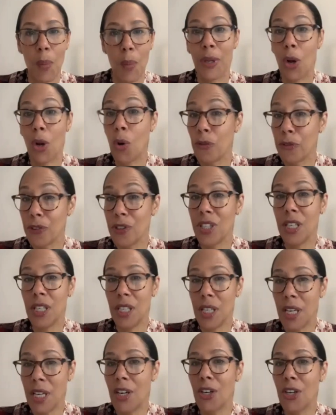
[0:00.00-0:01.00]
But over the
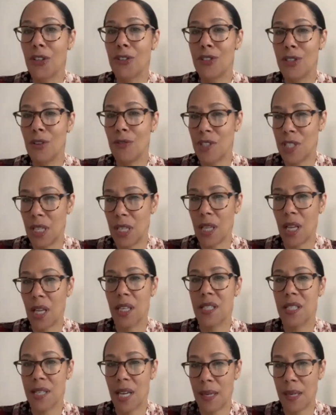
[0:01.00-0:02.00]
years, you've seen that
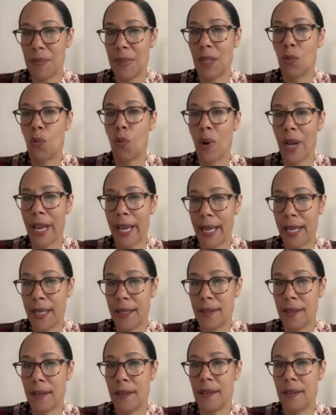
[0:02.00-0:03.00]
excitement
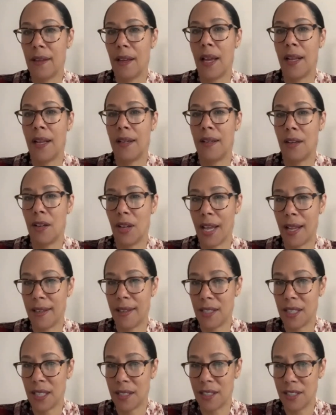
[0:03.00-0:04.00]
wane
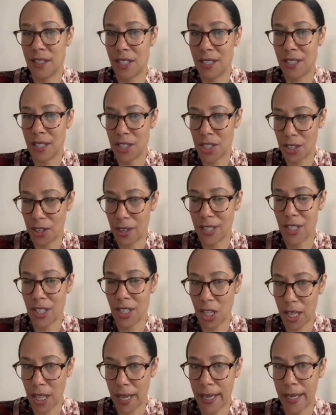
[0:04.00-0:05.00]
and deteriorate,
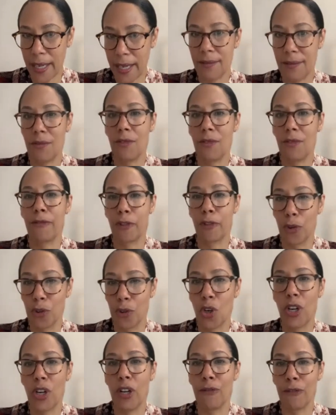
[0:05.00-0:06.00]
decline
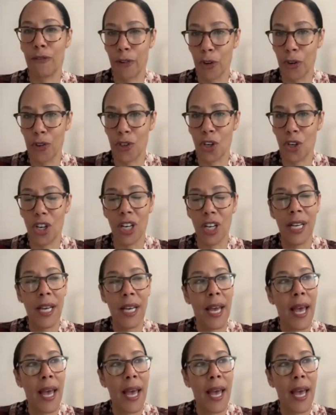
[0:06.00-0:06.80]
further and further.